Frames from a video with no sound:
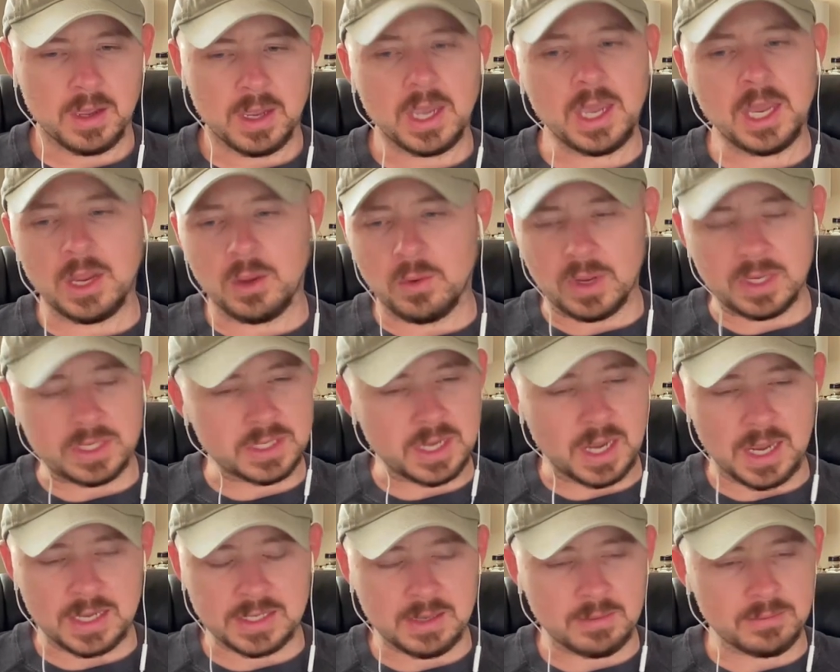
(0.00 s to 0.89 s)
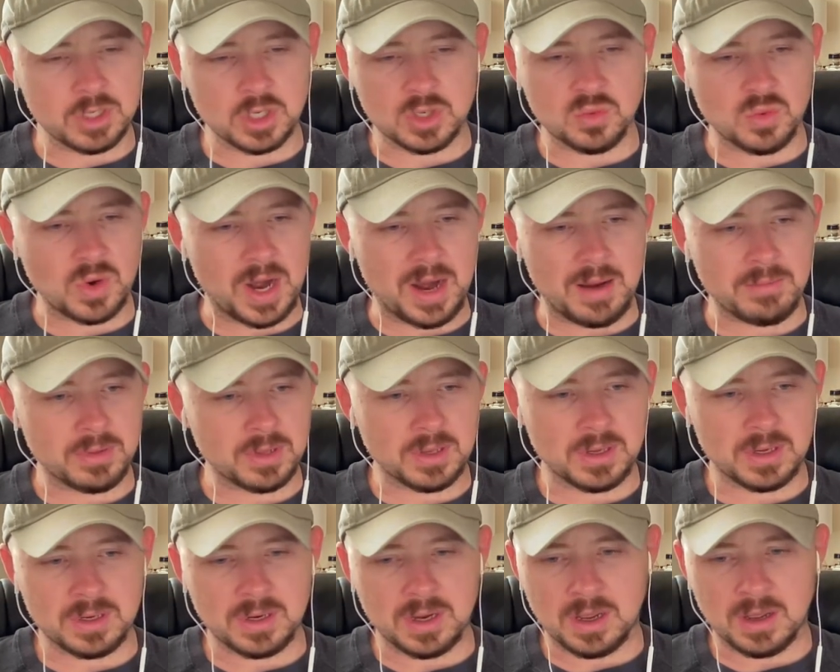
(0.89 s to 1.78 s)
Anyways, guys, I'm just
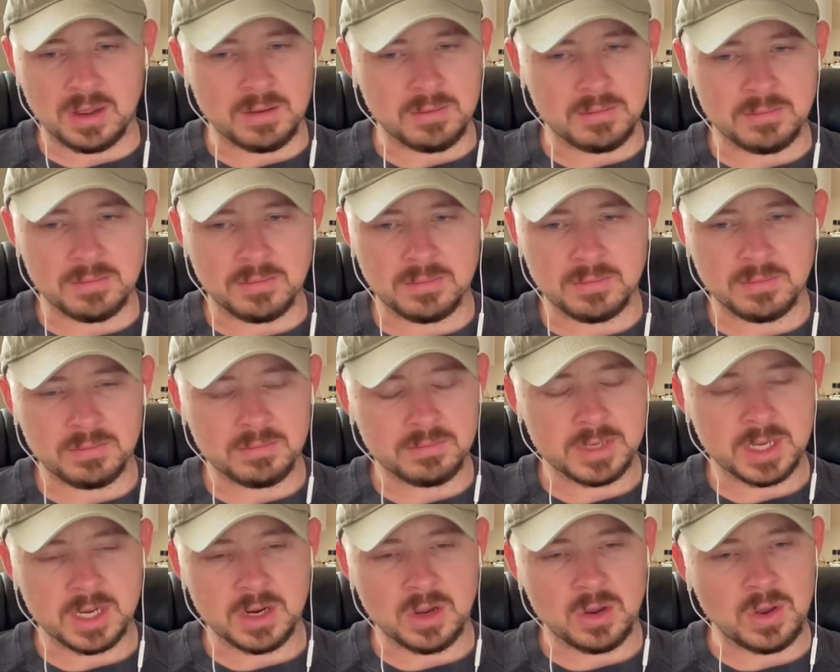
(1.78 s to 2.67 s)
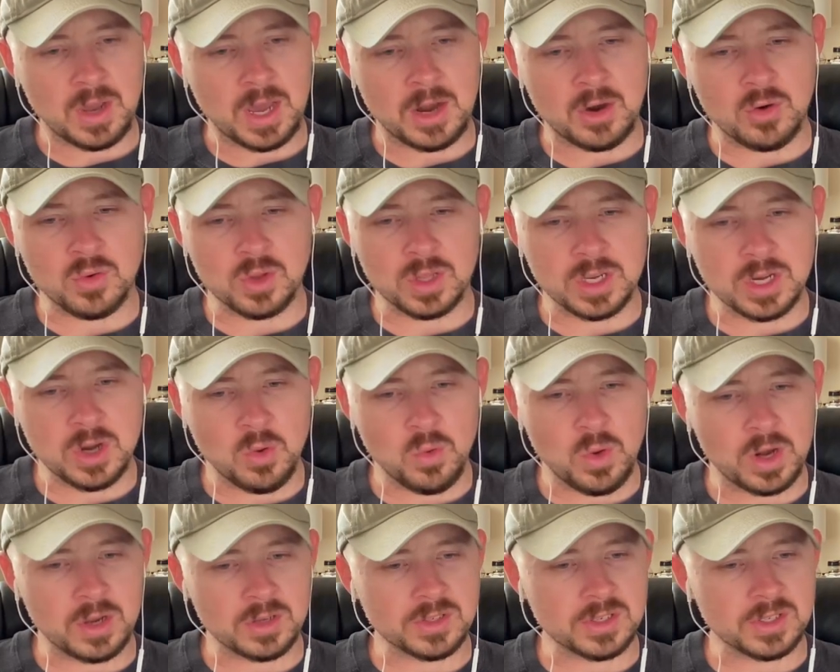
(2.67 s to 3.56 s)
rambling. I don't really know
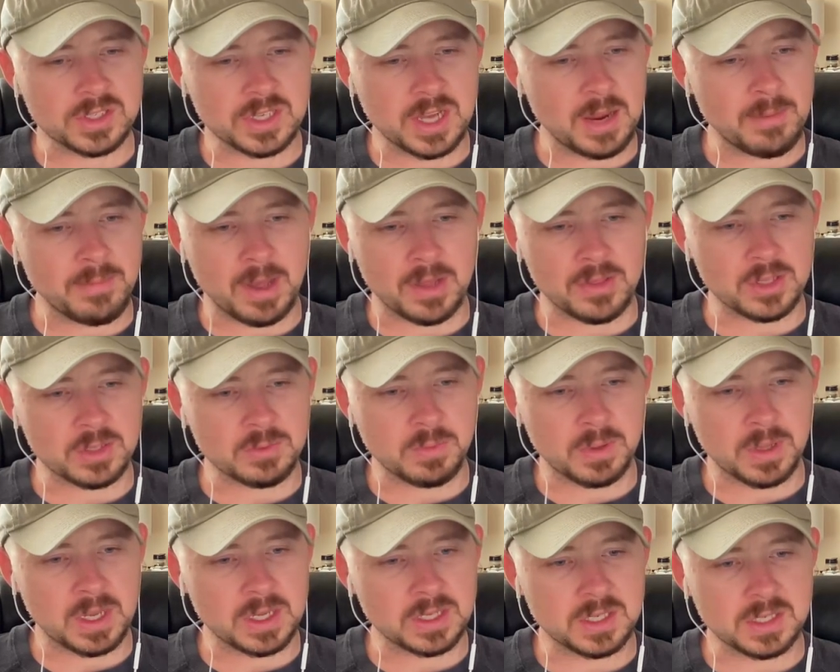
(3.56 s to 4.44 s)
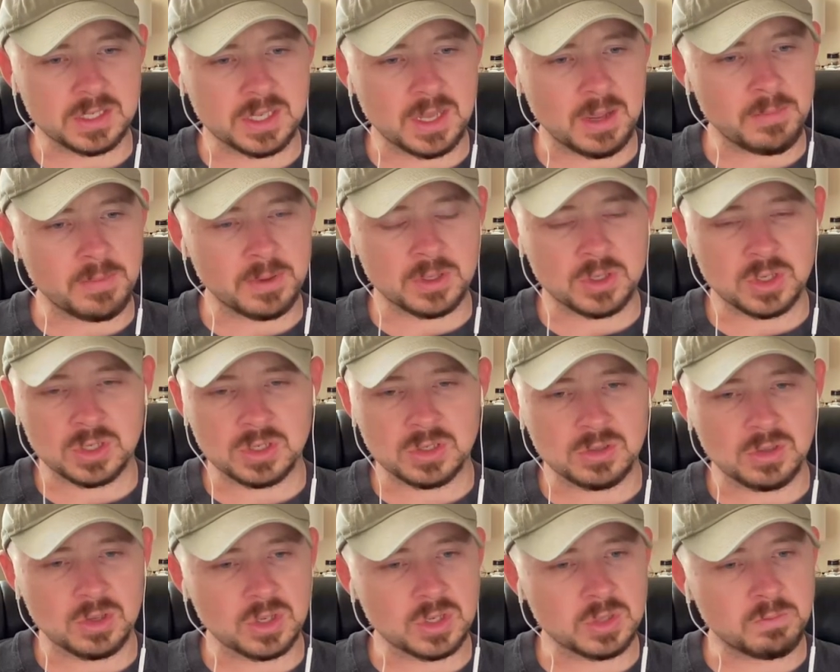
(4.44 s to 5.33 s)
what else to say about this place except it
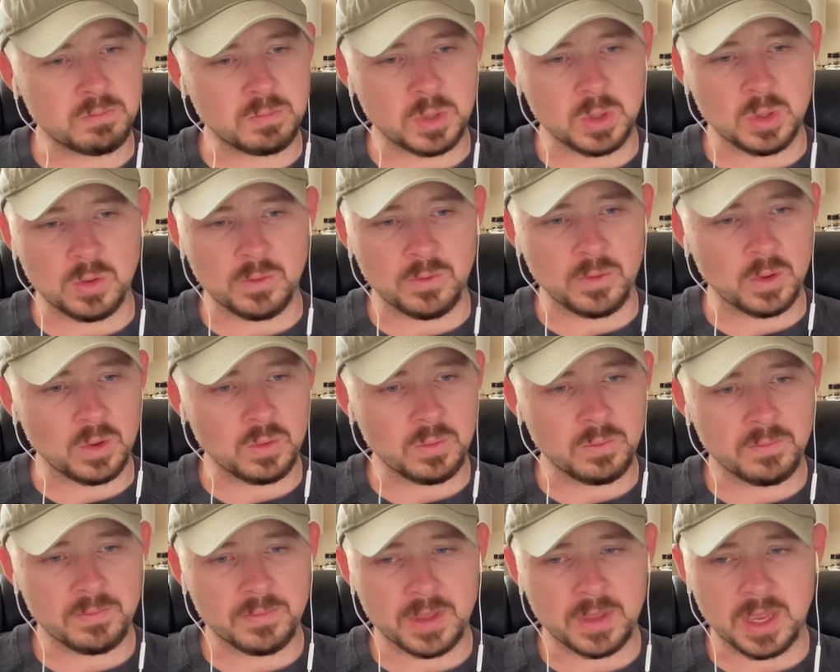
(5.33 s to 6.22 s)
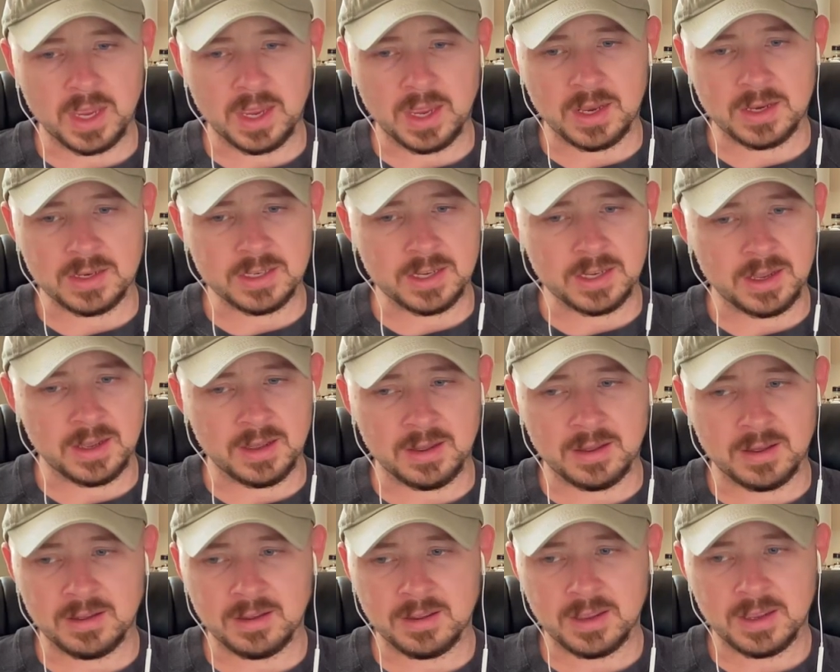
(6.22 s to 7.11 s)
just looks beautiful,
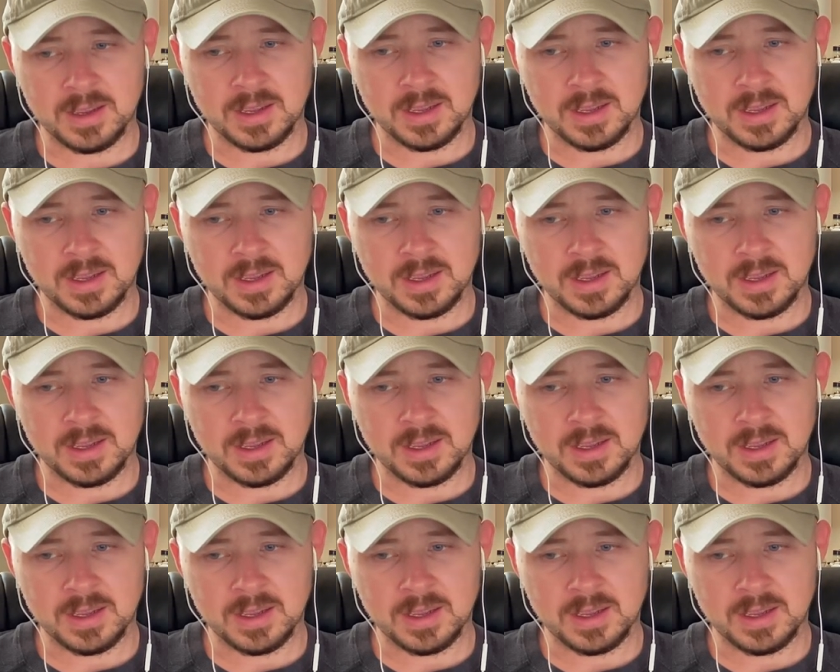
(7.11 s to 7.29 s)
and